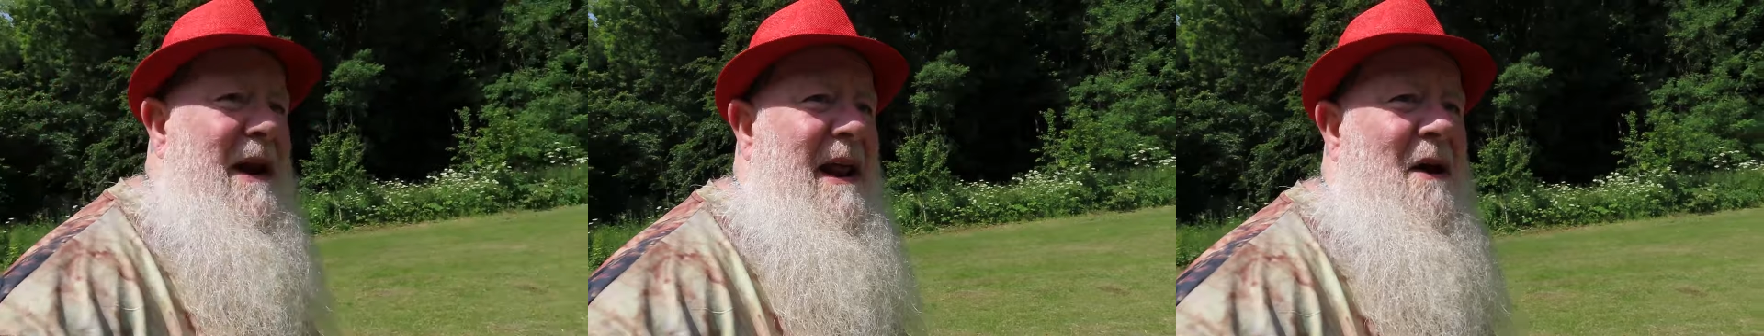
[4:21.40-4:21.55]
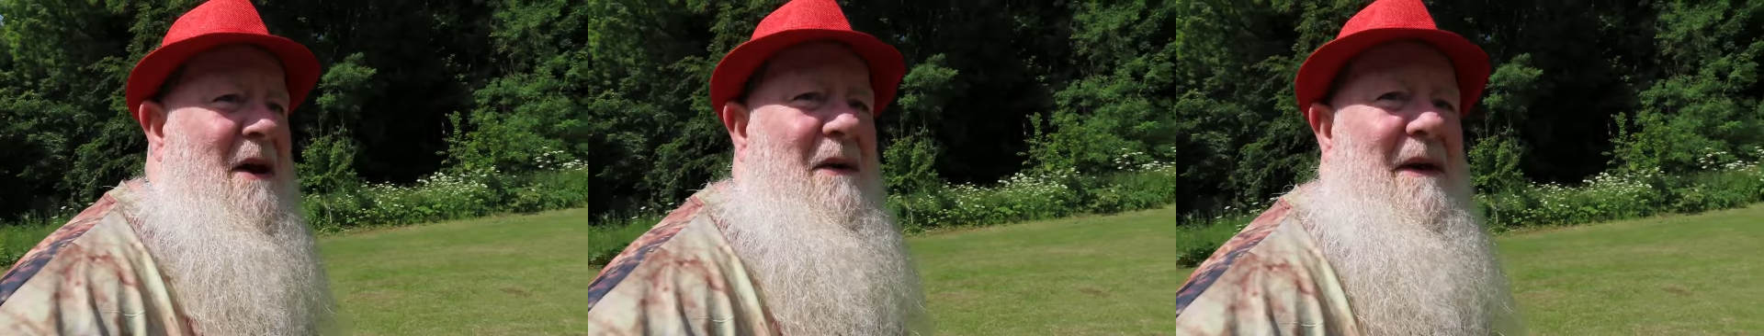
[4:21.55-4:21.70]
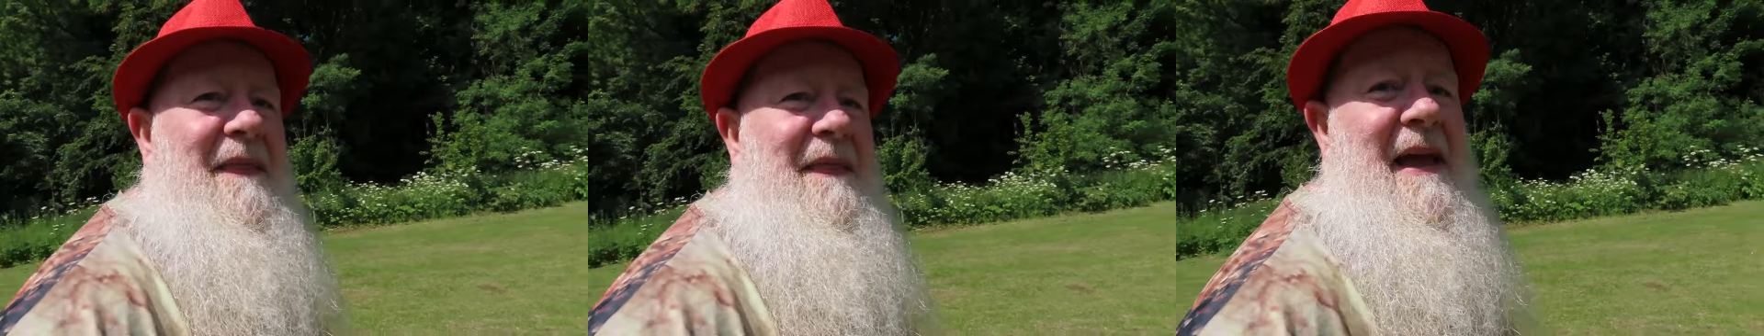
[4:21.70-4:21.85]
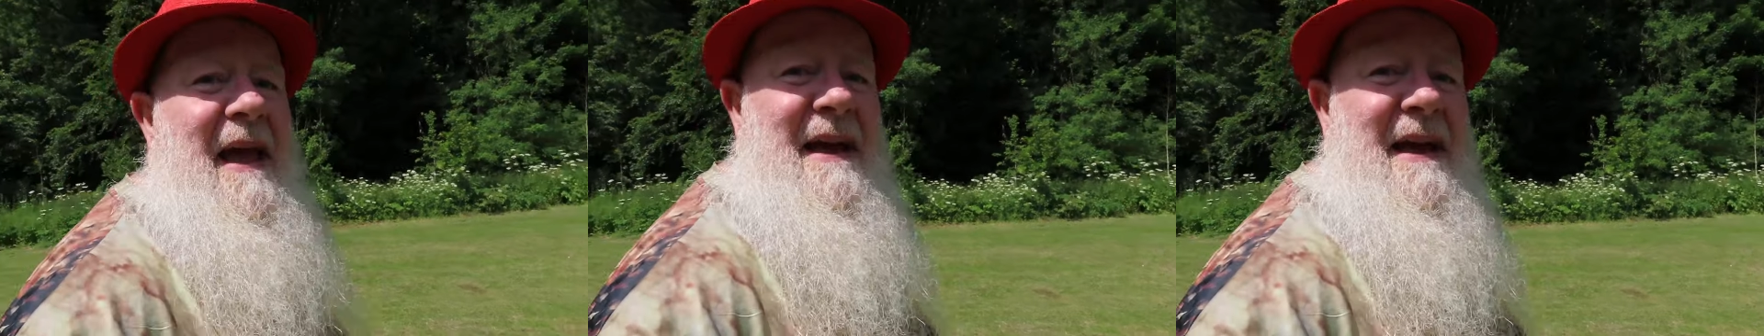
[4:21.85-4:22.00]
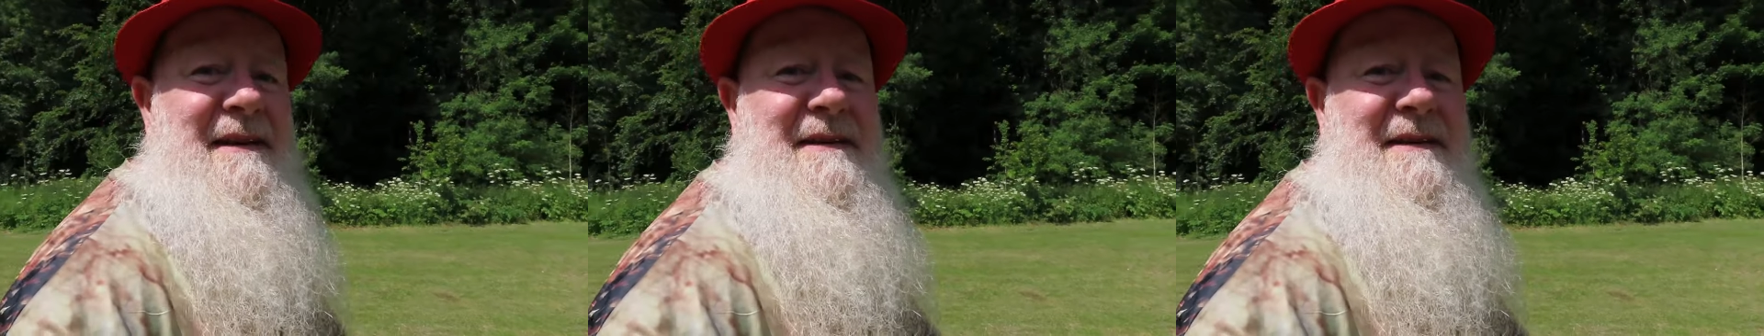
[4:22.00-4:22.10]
went out in the